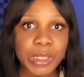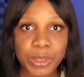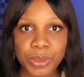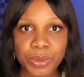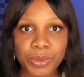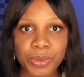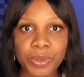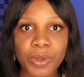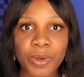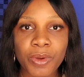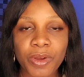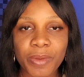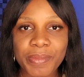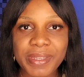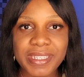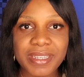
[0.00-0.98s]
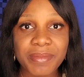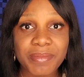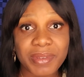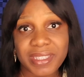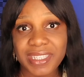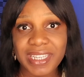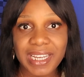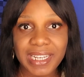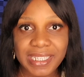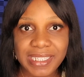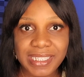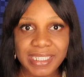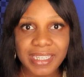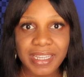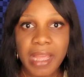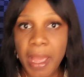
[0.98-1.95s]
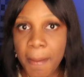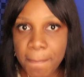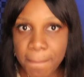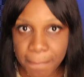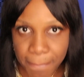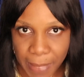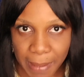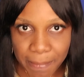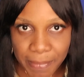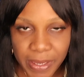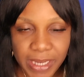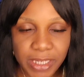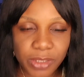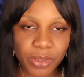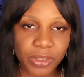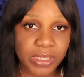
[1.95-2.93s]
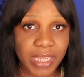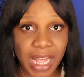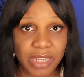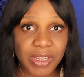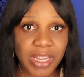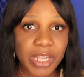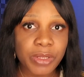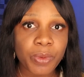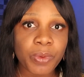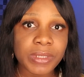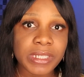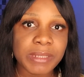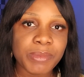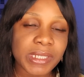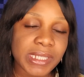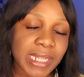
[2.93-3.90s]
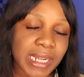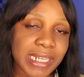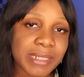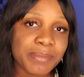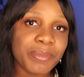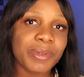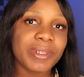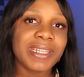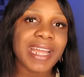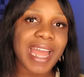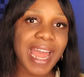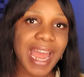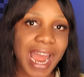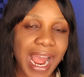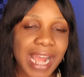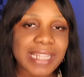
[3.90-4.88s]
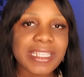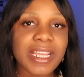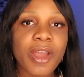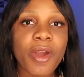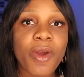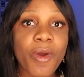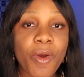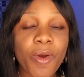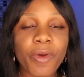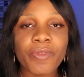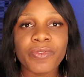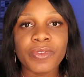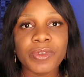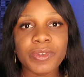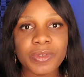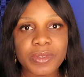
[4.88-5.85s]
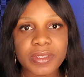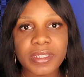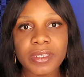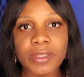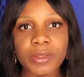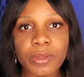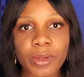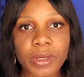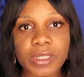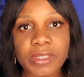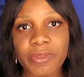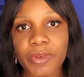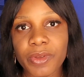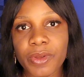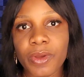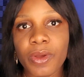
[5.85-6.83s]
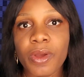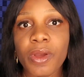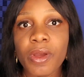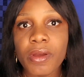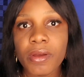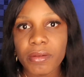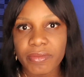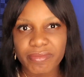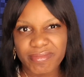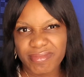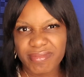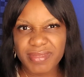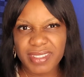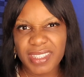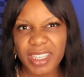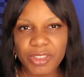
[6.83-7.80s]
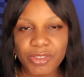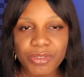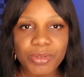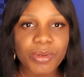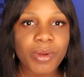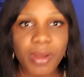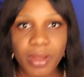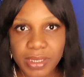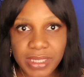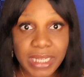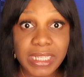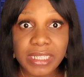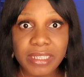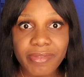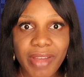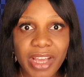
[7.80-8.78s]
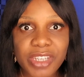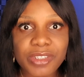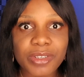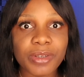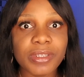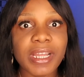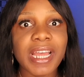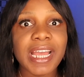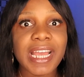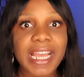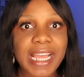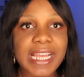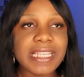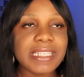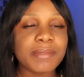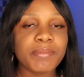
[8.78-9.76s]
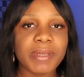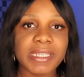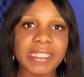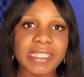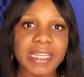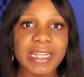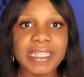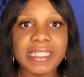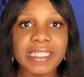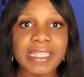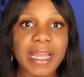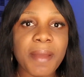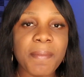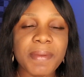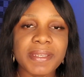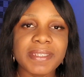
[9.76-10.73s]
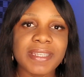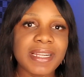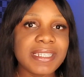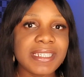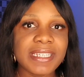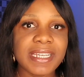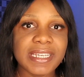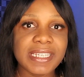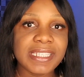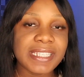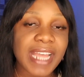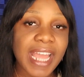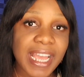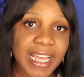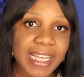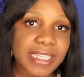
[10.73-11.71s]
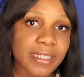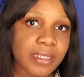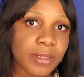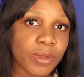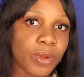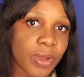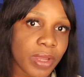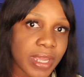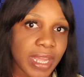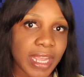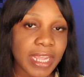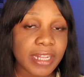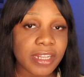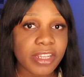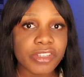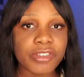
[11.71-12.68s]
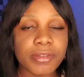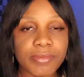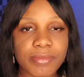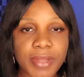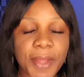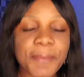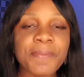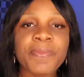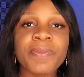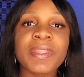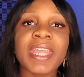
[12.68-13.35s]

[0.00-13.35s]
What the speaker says: to committing bestiality. Maybe she doesn't actually know what is bestiality, but the act of using dogs for your sexual satisfaction is bestiality, and bestiality is against the law here in Nigeria,